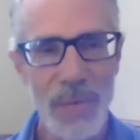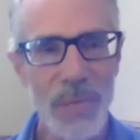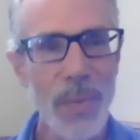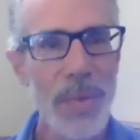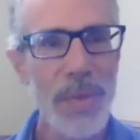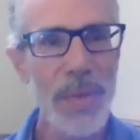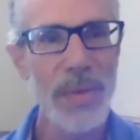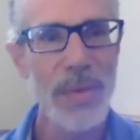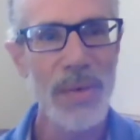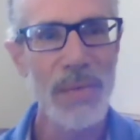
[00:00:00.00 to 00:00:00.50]

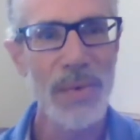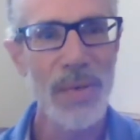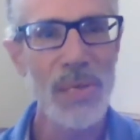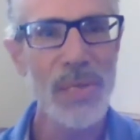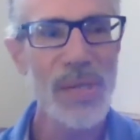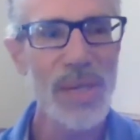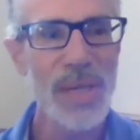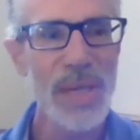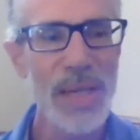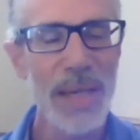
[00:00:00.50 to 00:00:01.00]
with the
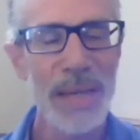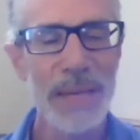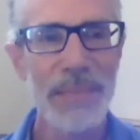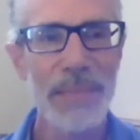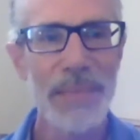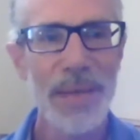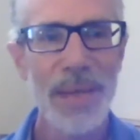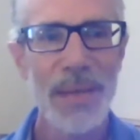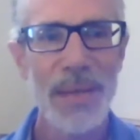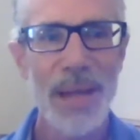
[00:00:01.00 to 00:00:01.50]
university, and
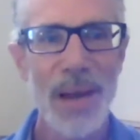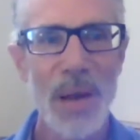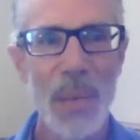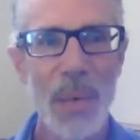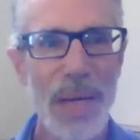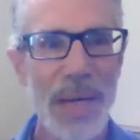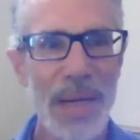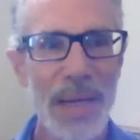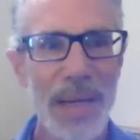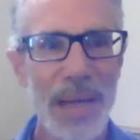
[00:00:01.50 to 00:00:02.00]
they all
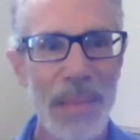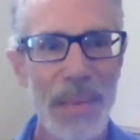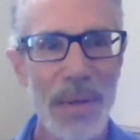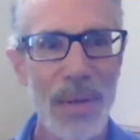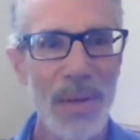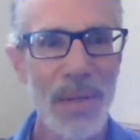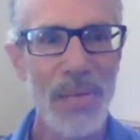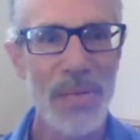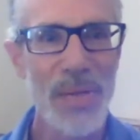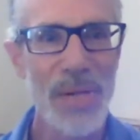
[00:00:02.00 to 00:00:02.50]
went into
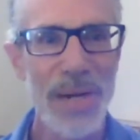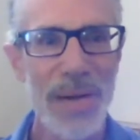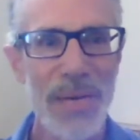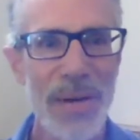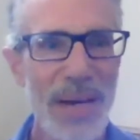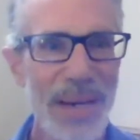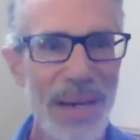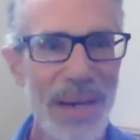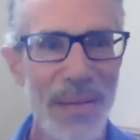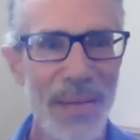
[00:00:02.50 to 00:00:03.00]
chemical
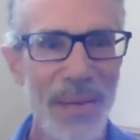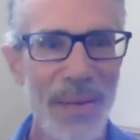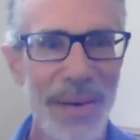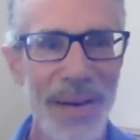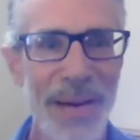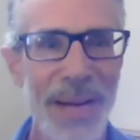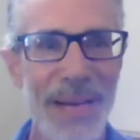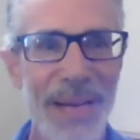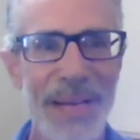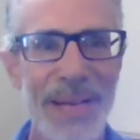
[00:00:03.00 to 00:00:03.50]
engineering
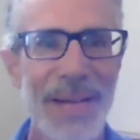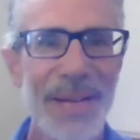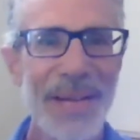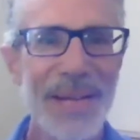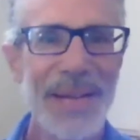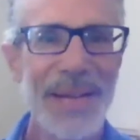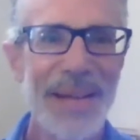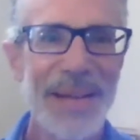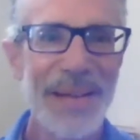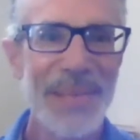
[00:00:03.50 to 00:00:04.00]
or
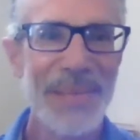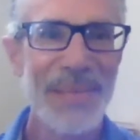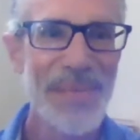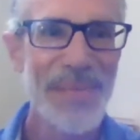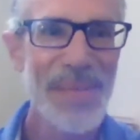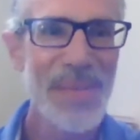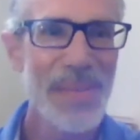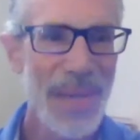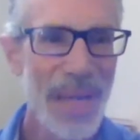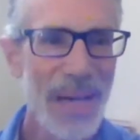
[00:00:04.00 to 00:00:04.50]

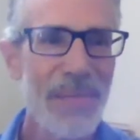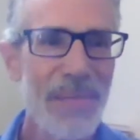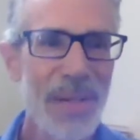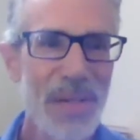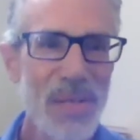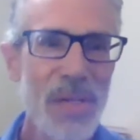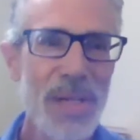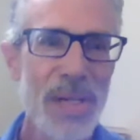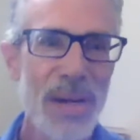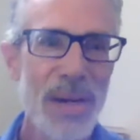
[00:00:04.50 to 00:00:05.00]
some kind of
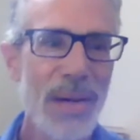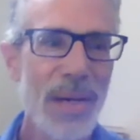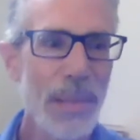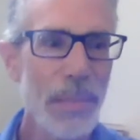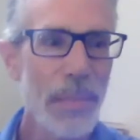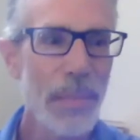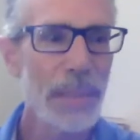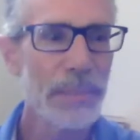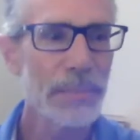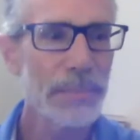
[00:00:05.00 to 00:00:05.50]

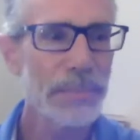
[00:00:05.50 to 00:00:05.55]
engineering. But